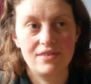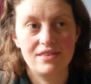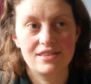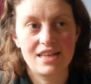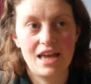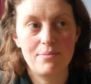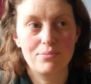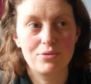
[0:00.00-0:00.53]

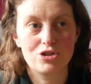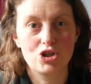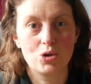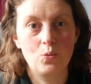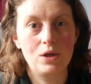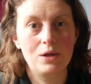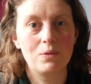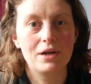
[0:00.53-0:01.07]
temperature
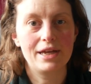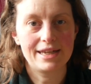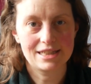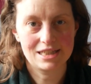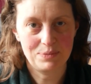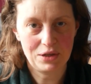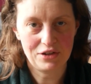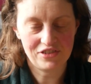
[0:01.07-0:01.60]
we were
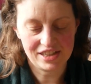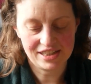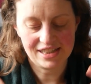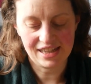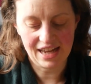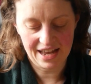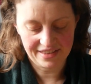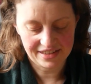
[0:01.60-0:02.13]

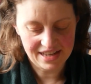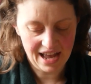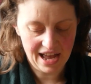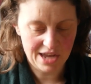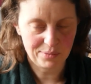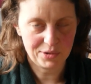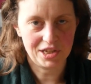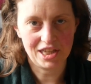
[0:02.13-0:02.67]
experiencing at the
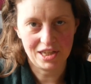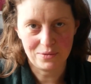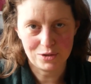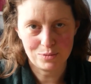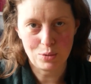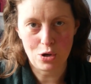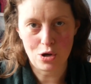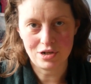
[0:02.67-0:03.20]
time when he
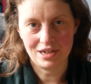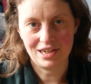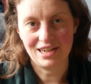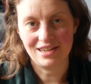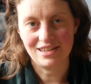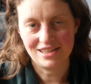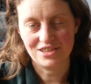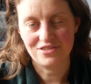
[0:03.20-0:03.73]
was born
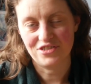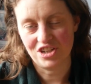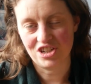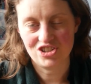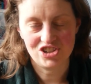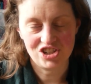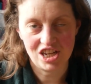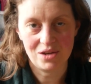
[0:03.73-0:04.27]
in his
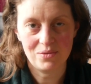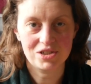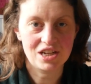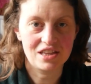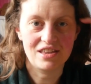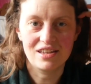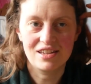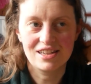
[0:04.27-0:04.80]
first year, which
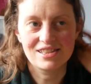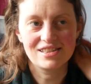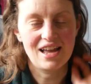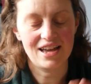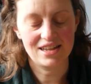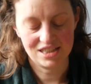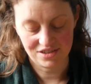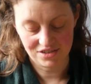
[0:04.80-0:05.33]
I think is
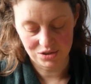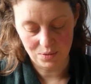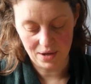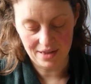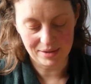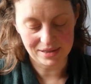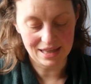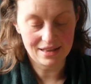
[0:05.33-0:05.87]
nicer as
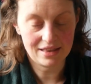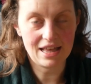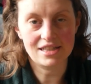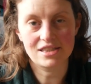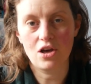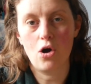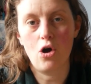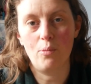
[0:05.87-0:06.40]
well. And
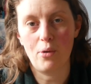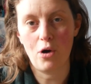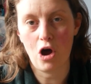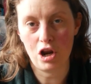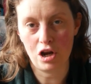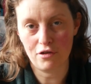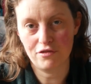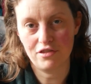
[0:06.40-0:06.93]
that's the whole
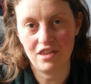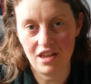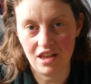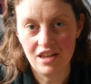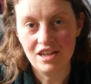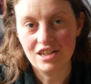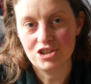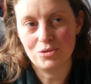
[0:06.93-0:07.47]
point of
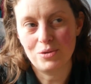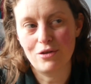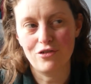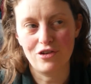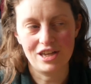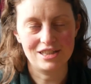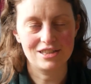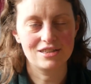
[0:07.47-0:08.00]
doing it
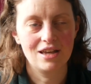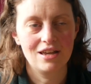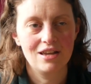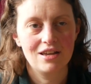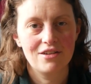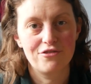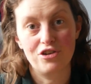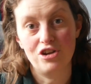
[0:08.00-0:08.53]
for his
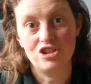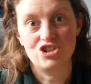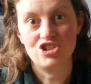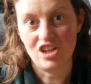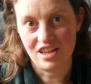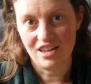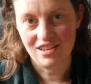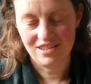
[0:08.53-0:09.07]
first
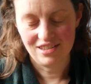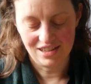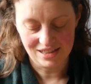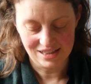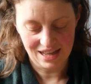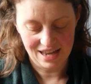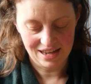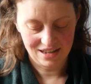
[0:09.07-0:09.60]
year,
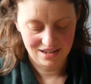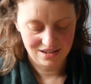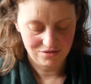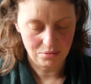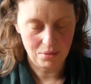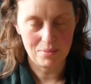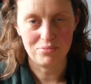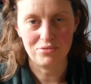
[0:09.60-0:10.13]
is like
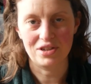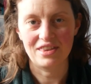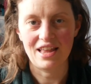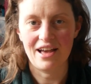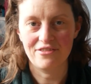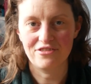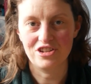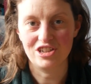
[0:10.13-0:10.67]
remembering
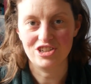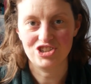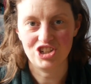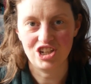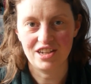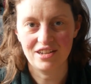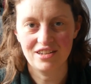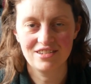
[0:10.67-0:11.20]
that first
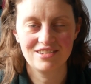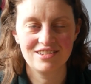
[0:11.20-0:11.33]
year,